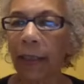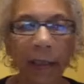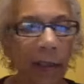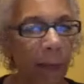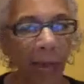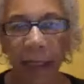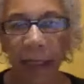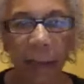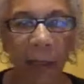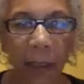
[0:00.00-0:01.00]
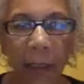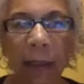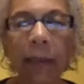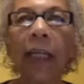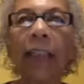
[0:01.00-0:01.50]
smack in the middle,
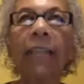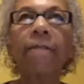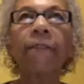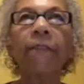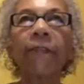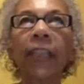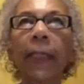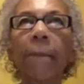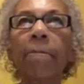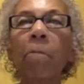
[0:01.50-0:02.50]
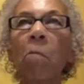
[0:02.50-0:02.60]
1950.